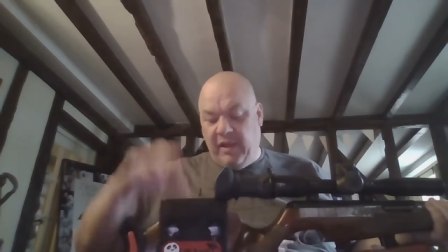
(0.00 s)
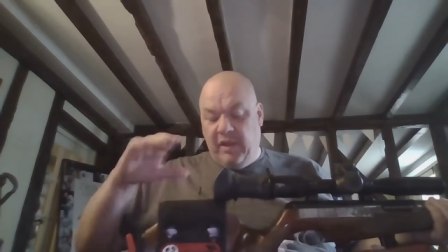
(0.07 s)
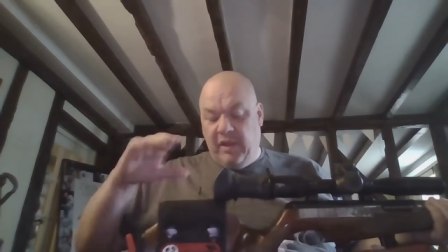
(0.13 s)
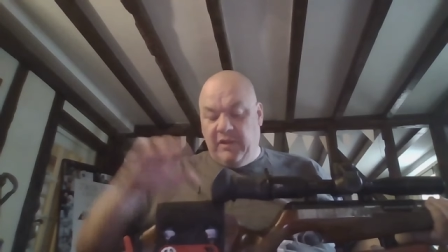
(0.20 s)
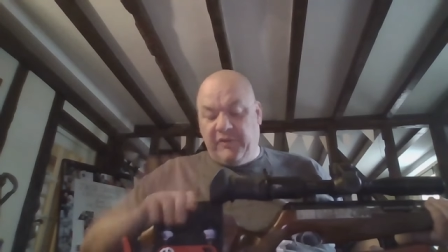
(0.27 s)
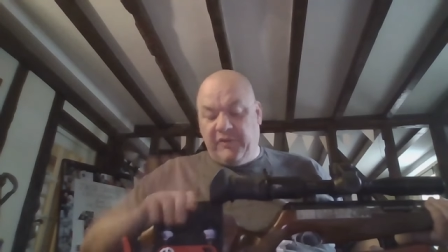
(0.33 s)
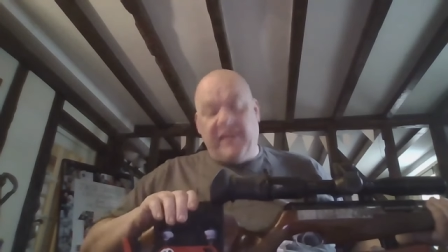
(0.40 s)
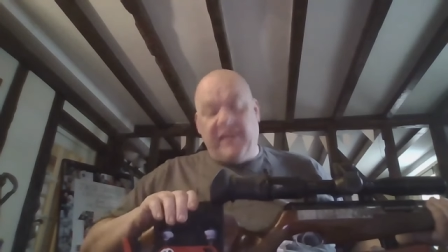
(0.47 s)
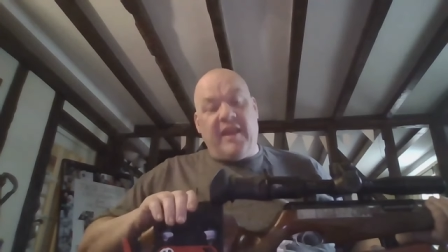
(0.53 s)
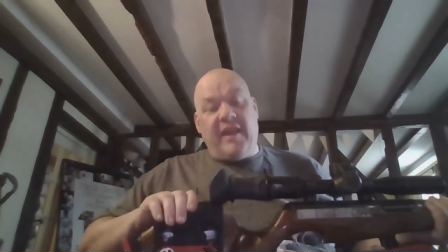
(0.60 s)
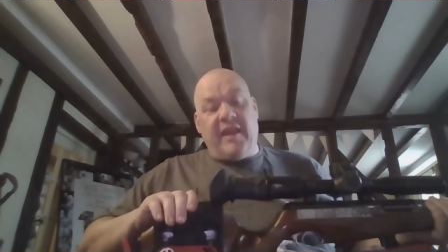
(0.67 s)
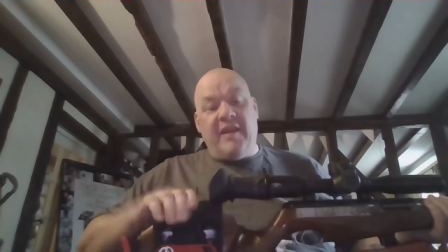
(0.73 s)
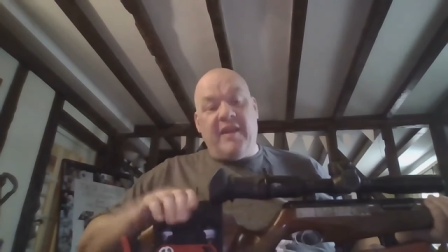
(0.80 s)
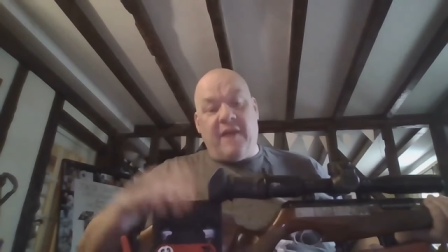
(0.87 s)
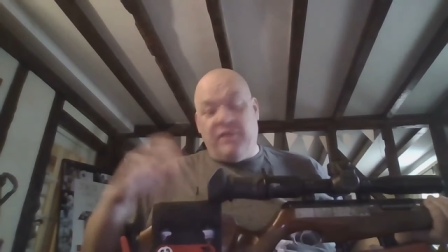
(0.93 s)
You stick it in
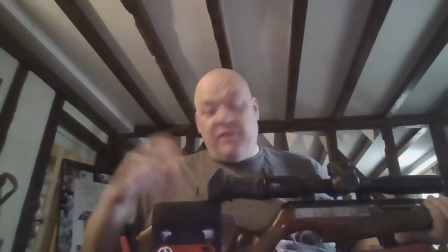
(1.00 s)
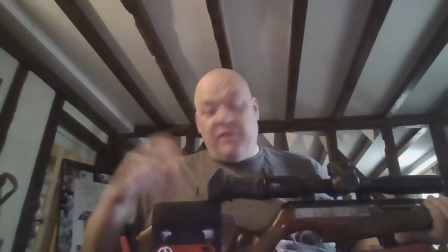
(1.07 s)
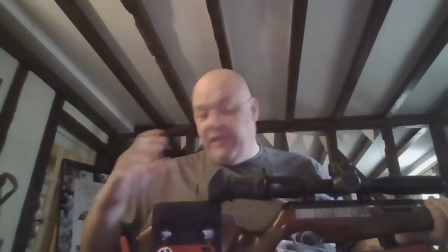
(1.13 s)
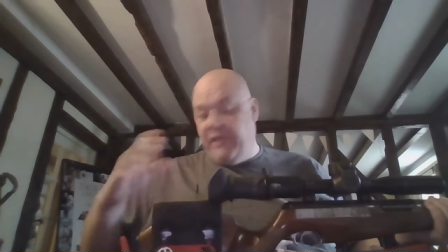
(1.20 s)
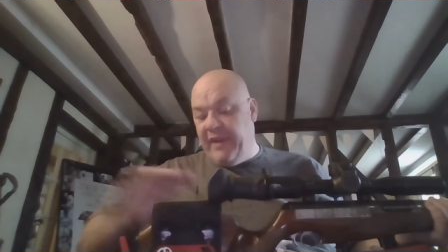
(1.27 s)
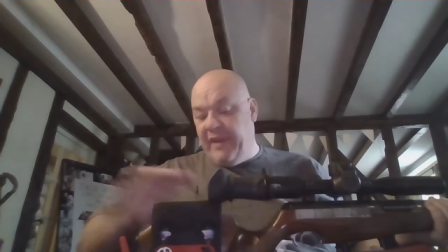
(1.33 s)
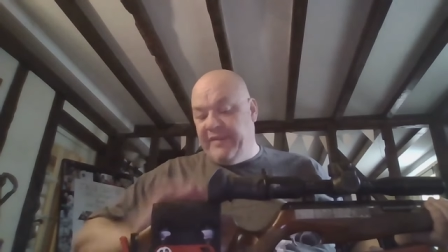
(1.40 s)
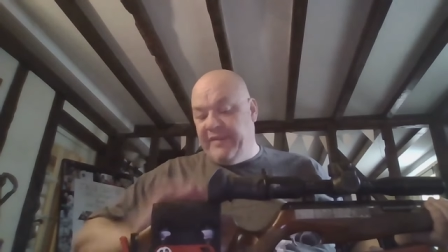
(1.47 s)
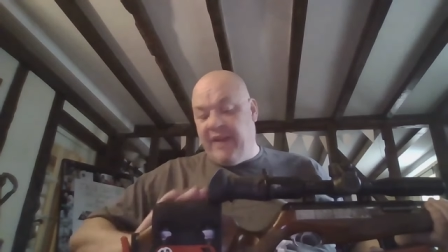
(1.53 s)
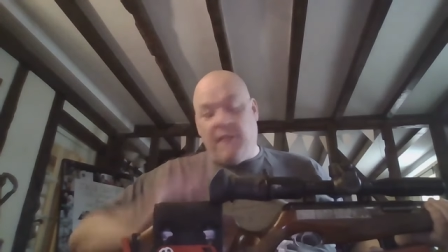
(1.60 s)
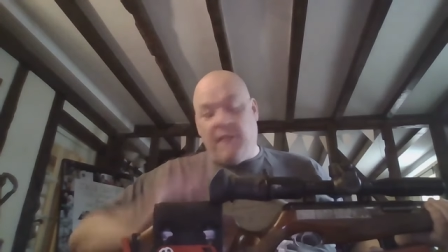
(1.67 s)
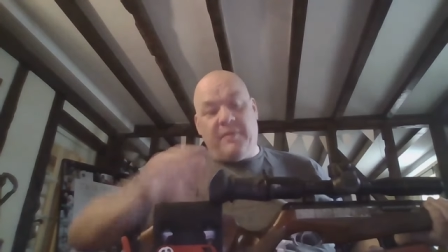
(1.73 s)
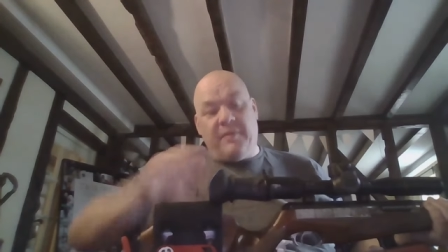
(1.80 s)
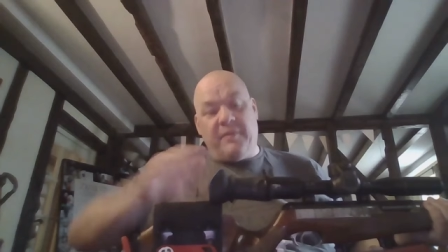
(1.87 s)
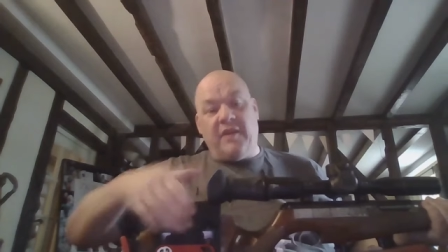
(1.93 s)
the oven, you heat it up,
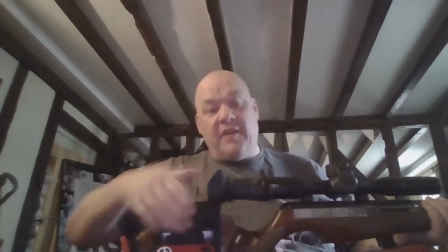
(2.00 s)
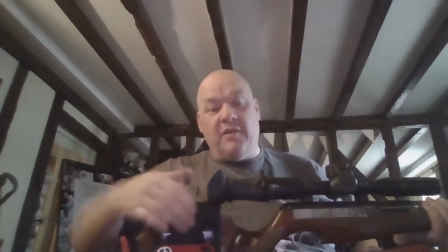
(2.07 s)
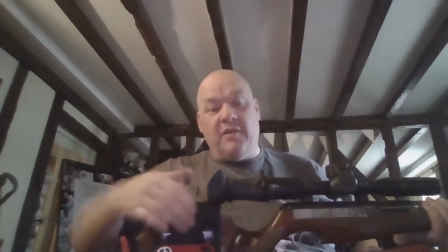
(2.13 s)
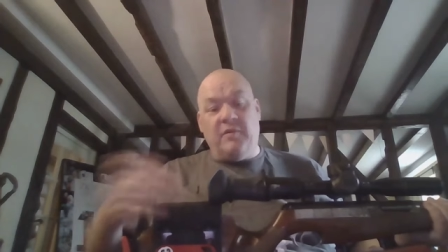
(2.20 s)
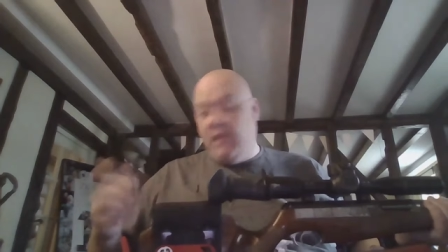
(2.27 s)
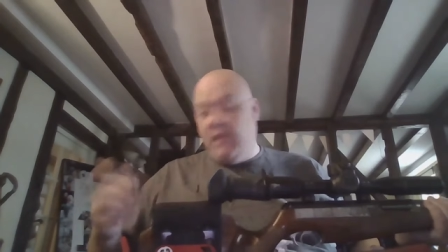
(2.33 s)
then you